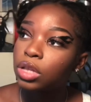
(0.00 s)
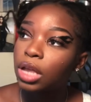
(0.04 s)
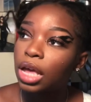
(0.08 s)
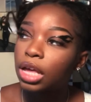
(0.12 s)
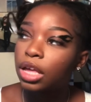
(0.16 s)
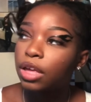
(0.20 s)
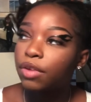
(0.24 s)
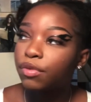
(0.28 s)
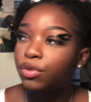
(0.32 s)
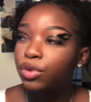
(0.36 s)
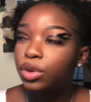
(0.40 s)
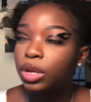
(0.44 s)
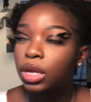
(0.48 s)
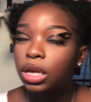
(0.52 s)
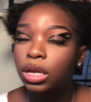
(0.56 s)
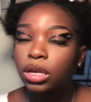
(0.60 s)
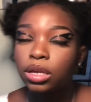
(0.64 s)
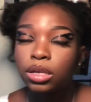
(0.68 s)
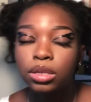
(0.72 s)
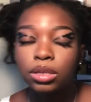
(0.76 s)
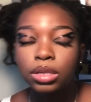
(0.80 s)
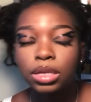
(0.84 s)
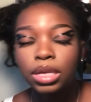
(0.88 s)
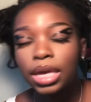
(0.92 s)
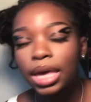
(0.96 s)
like if you
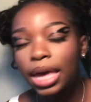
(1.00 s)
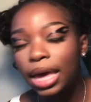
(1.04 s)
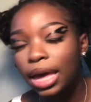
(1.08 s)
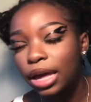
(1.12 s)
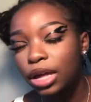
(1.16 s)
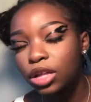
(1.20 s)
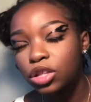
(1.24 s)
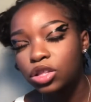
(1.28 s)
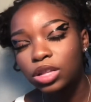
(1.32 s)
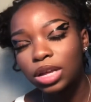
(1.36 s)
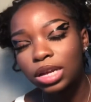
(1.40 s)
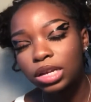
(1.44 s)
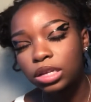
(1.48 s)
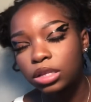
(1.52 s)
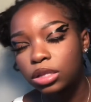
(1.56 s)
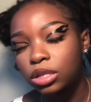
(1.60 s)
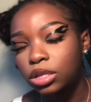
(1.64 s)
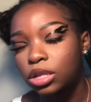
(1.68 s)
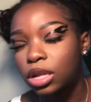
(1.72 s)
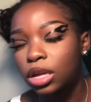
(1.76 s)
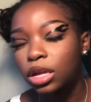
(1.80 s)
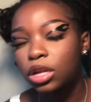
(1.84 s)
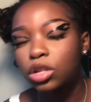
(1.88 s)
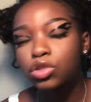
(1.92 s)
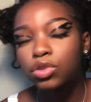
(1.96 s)
need cash, like
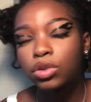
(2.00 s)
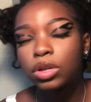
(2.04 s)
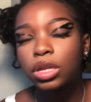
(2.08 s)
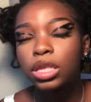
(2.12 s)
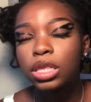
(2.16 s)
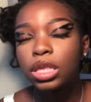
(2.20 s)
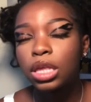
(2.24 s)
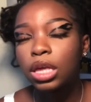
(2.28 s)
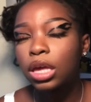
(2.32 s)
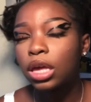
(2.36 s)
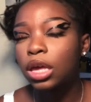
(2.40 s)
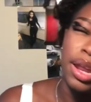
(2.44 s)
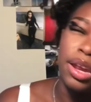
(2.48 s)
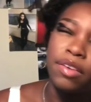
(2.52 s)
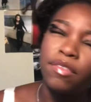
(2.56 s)
change ring thing,